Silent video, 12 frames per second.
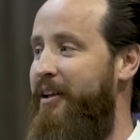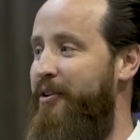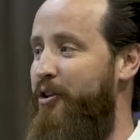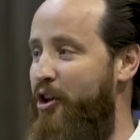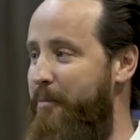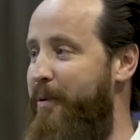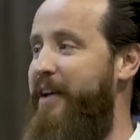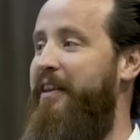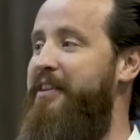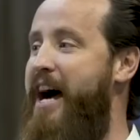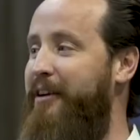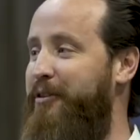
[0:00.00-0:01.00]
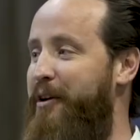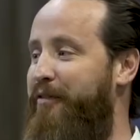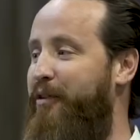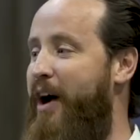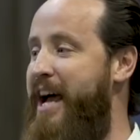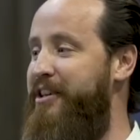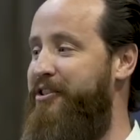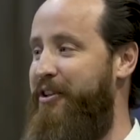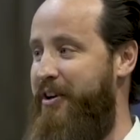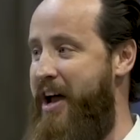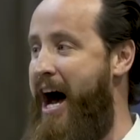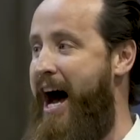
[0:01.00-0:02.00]
Do you bring the doctrine of Christ
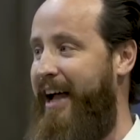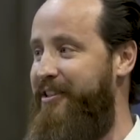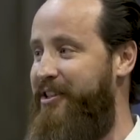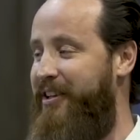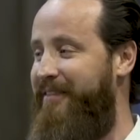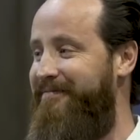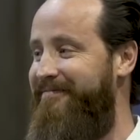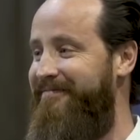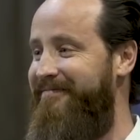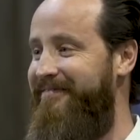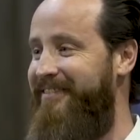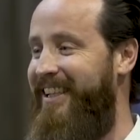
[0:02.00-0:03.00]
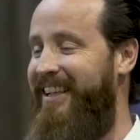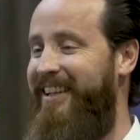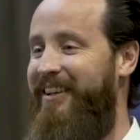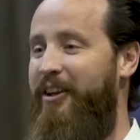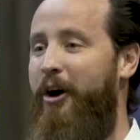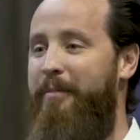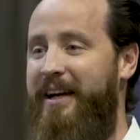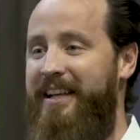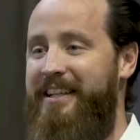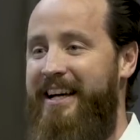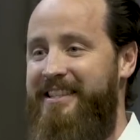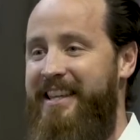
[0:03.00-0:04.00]
or not? Nobody
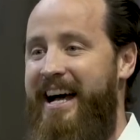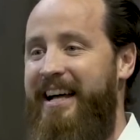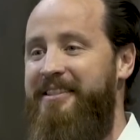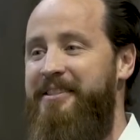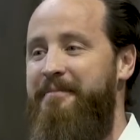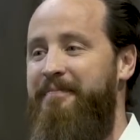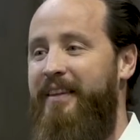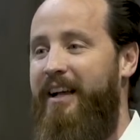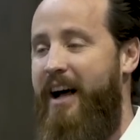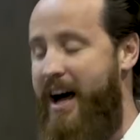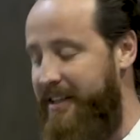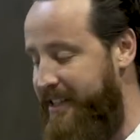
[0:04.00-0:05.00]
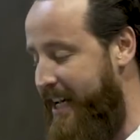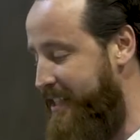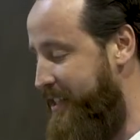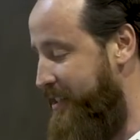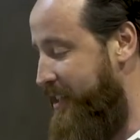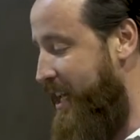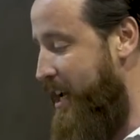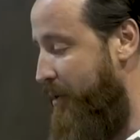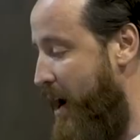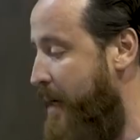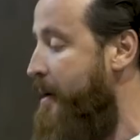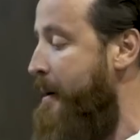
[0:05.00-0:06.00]
does that. Context is key,
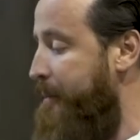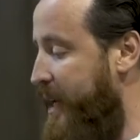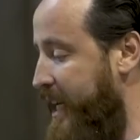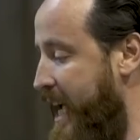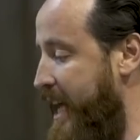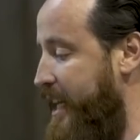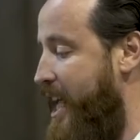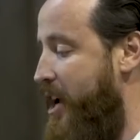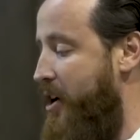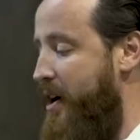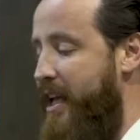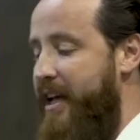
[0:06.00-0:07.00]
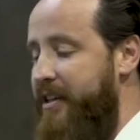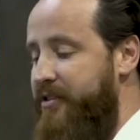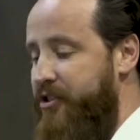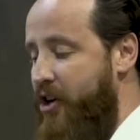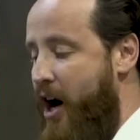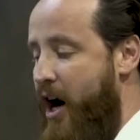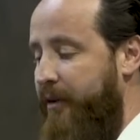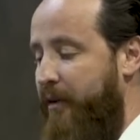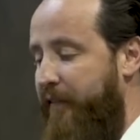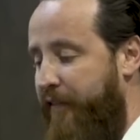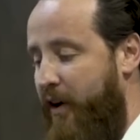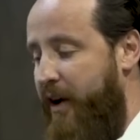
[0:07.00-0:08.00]
right? But again, here is John
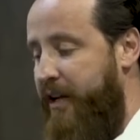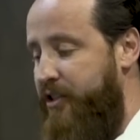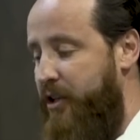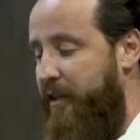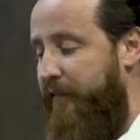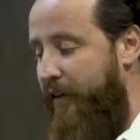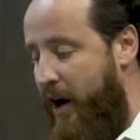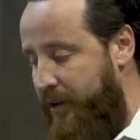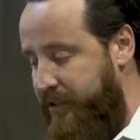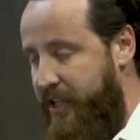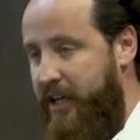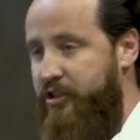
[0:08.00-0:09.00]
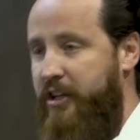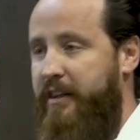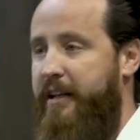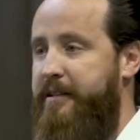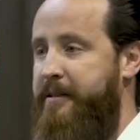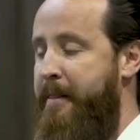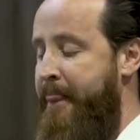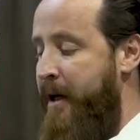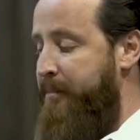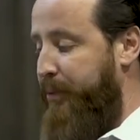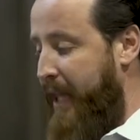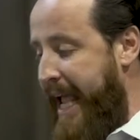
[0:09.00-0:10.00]
referring to the false teaching that is
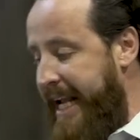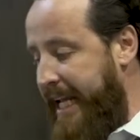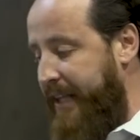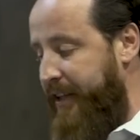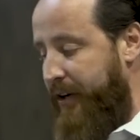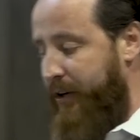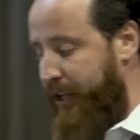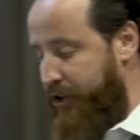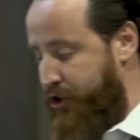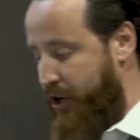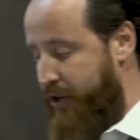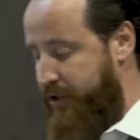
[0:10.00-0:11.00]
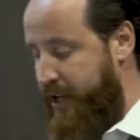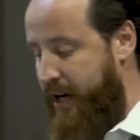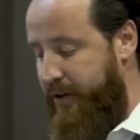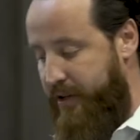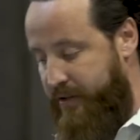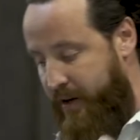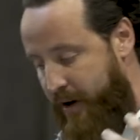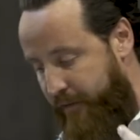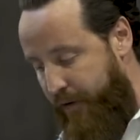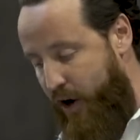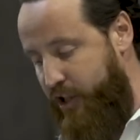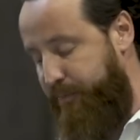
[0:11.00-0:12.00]
plaguing the early church there, these
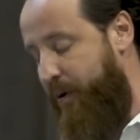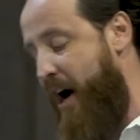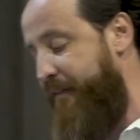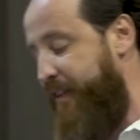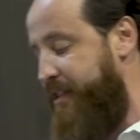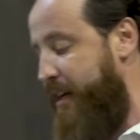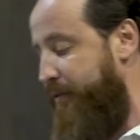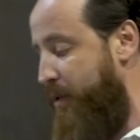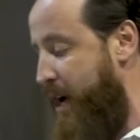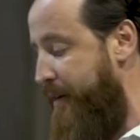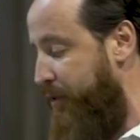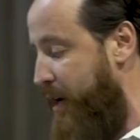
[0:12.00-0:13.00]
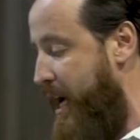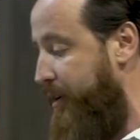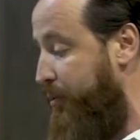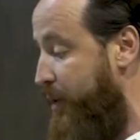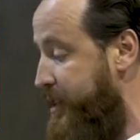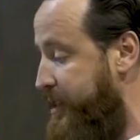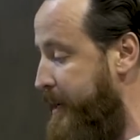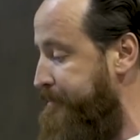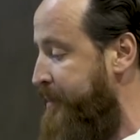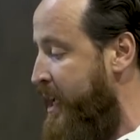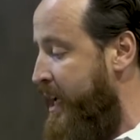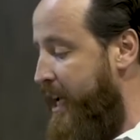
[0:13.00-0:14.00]
false prophets that had arisen.
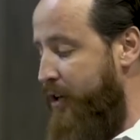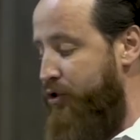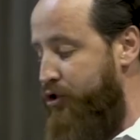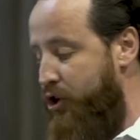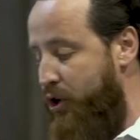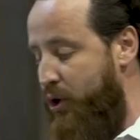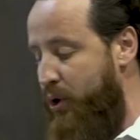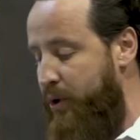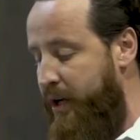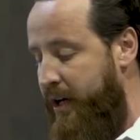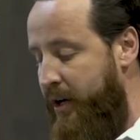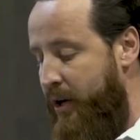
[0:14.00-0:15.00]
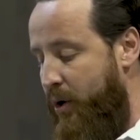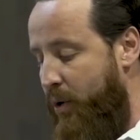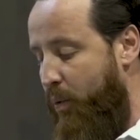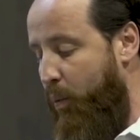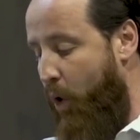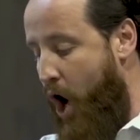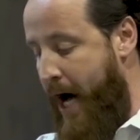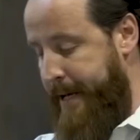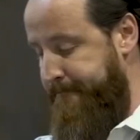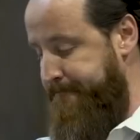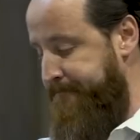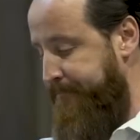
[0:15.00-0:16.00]
In Jude
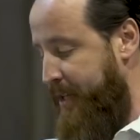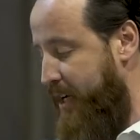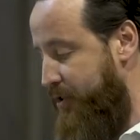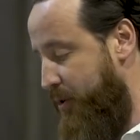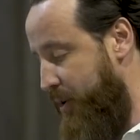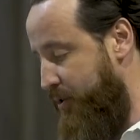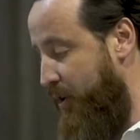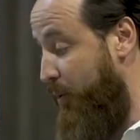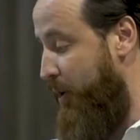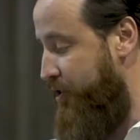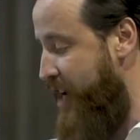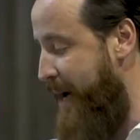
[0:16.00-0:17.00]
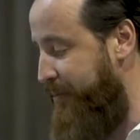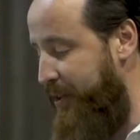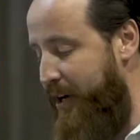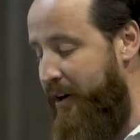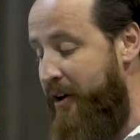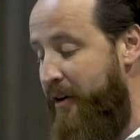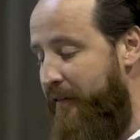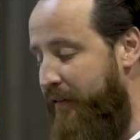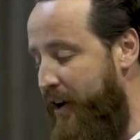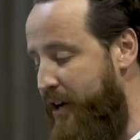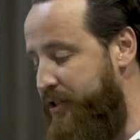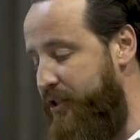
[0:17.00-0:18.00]
1, there's only one chapter there,
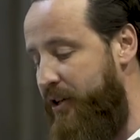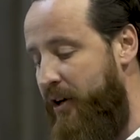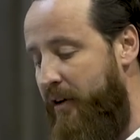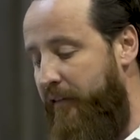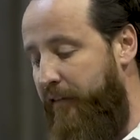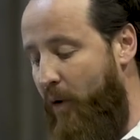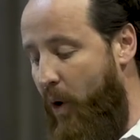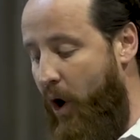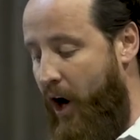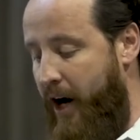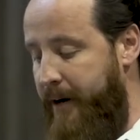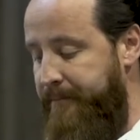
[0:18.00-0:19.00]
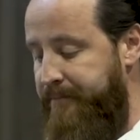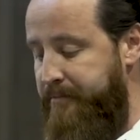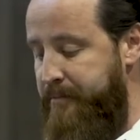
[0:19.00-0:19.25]
verse 4,